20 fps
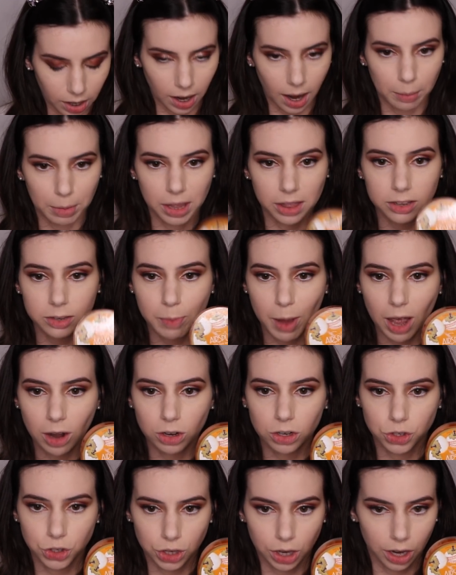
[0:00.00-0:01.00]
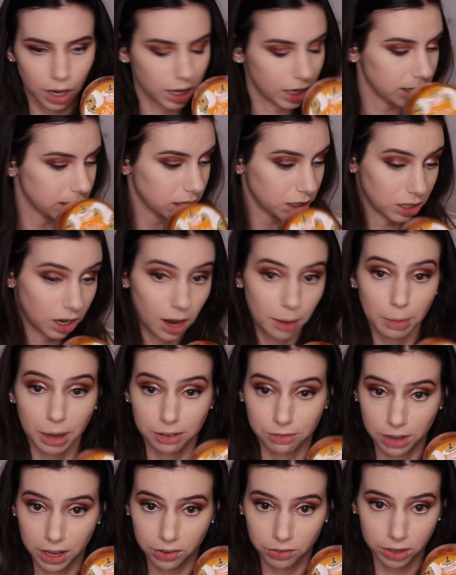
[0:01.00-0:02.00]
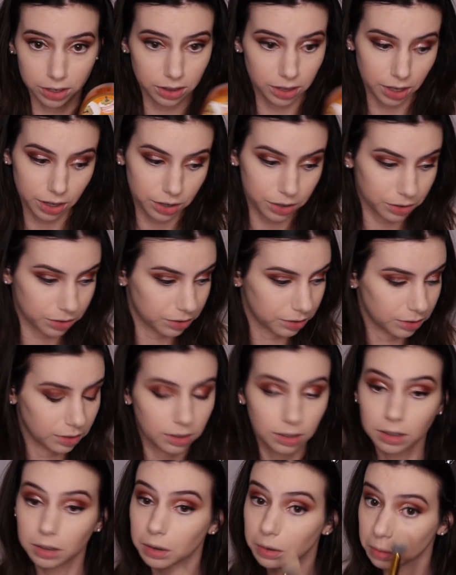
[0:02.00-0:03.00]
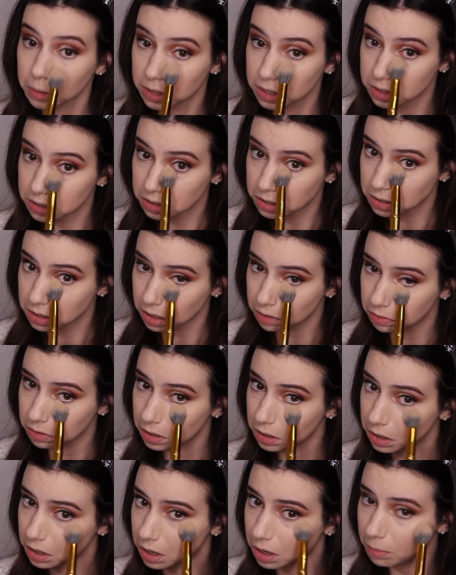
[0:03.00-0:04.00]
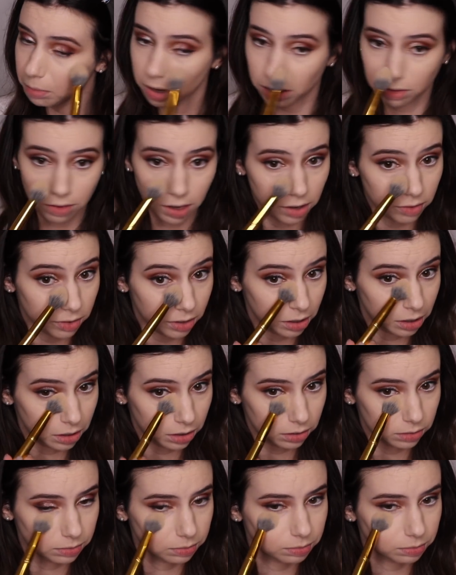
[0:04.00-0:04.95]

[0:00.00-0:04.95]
I mean, this powder's good. It's not my favorite though. It's definitely not my favorite.